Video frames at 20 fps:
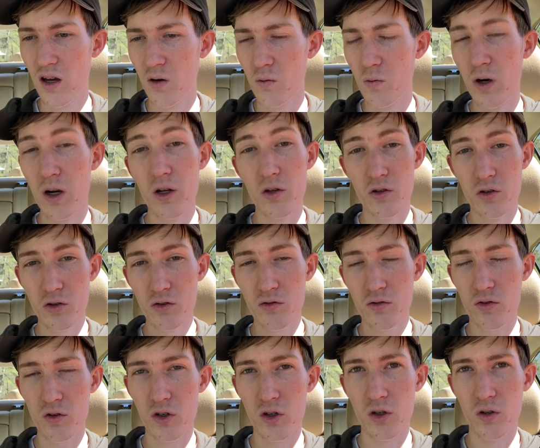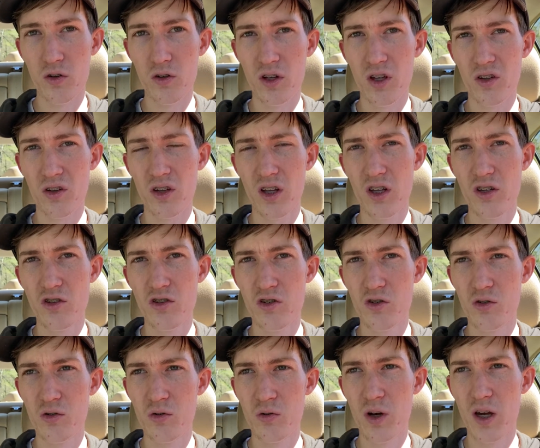what I'll do for you is I'll send
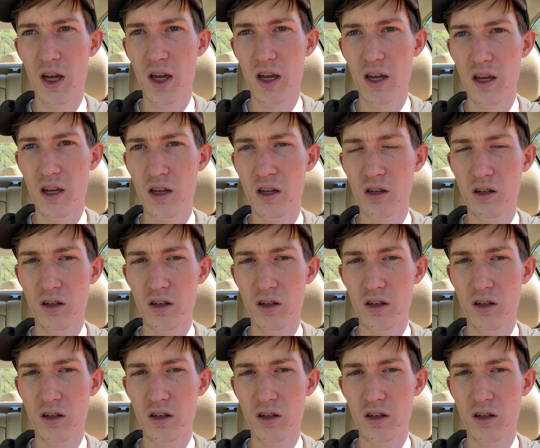you a